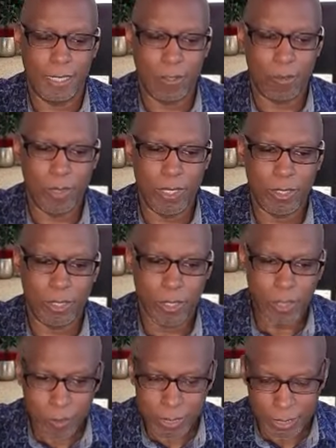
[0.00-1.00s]
if we're
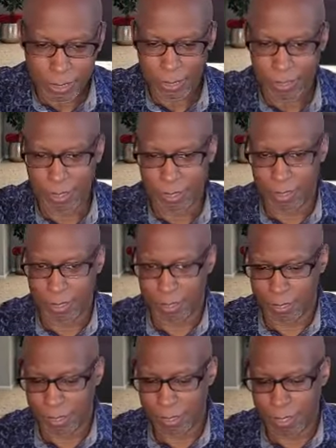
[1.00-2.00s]
doing
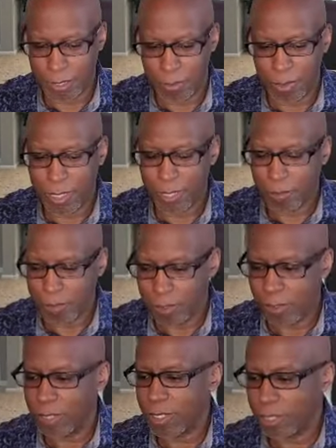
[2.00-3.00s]
if we're
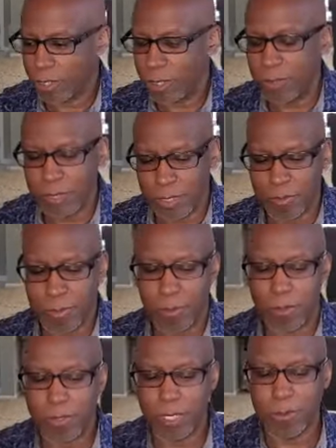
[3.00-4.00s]
truly are doers of the
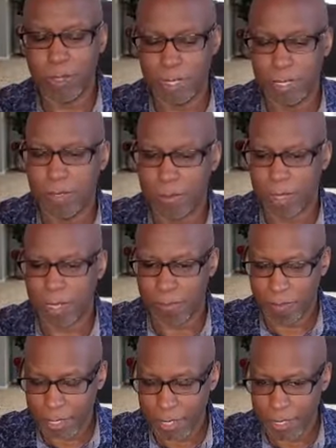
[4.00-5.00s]
word, then we're living by
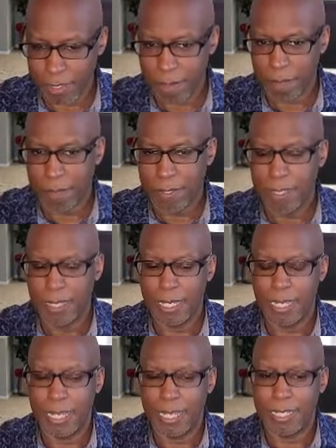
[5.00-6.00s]
faith
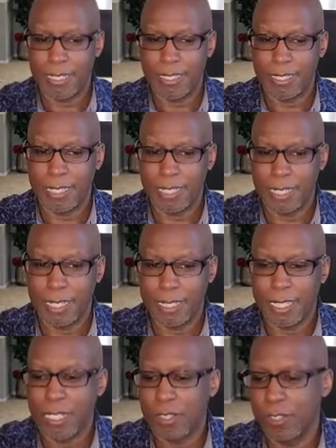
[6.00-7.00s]
and
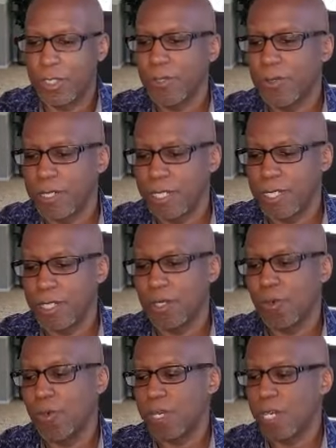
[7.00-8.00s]
in that doing,
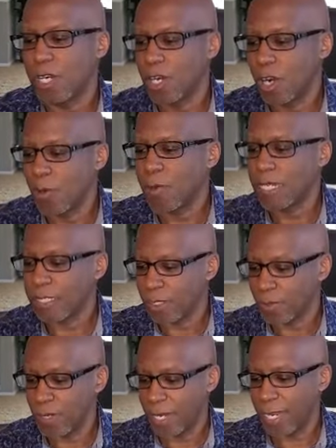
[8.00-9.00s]
we are going
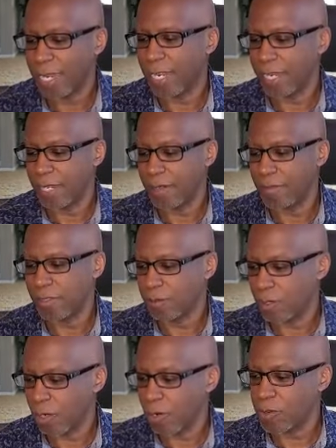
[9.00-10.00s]
to have
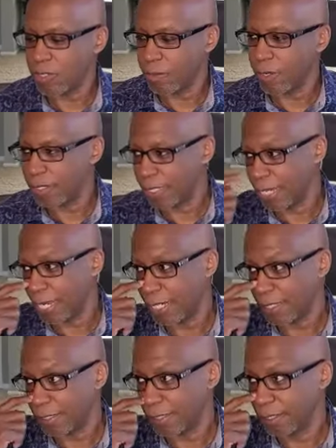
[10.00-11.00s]
some corresponding
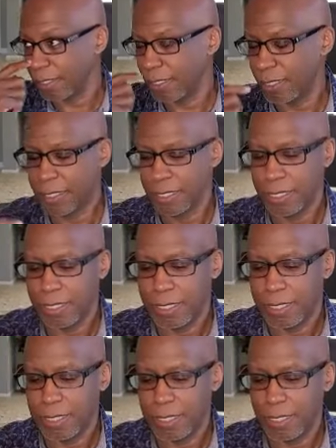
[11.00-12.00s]
action,
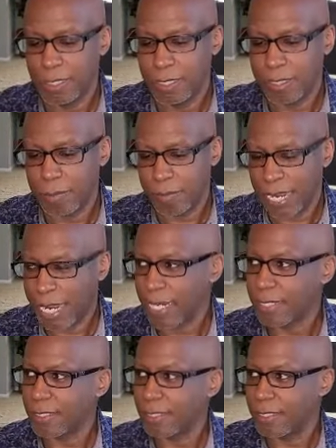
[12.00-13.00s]
some
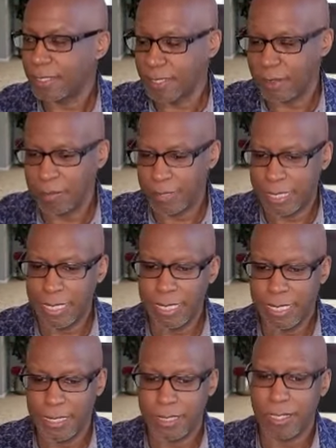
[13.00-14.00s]
actions, and some
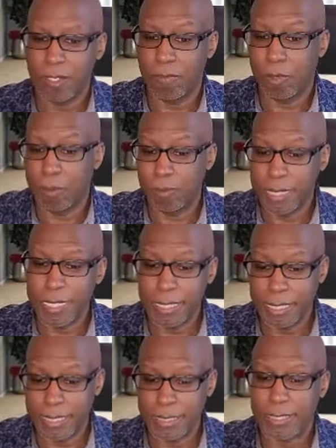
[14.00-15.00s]
deeds of
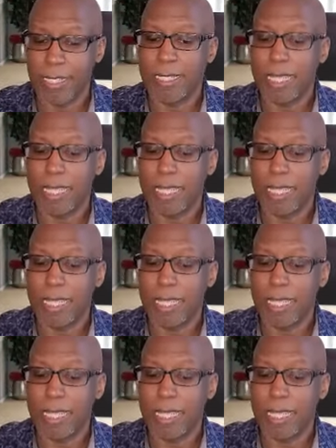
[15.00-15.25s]
obedience